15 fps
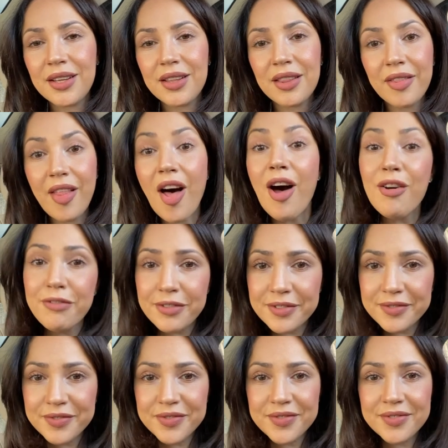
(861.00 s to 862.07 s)
love,
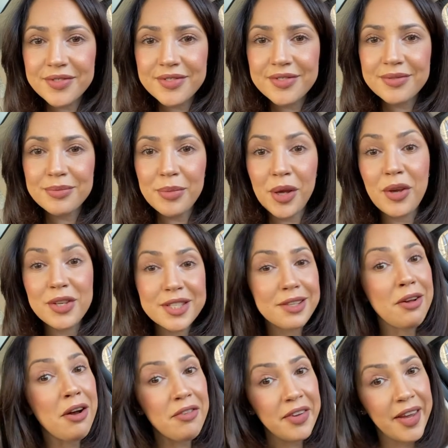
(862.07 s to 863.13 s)
because
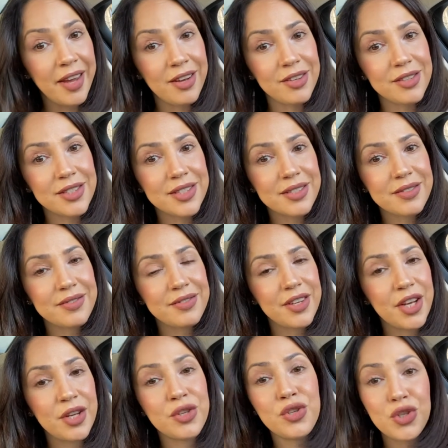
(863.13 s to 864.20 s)
love heals,
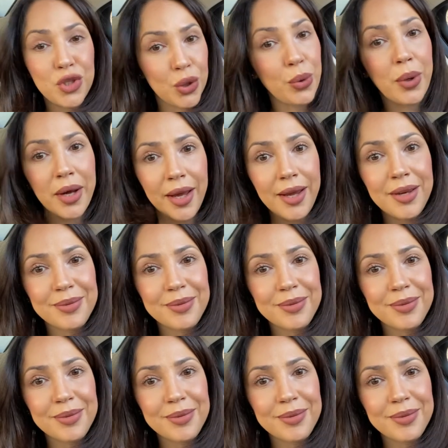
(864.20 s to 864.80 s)
and joy.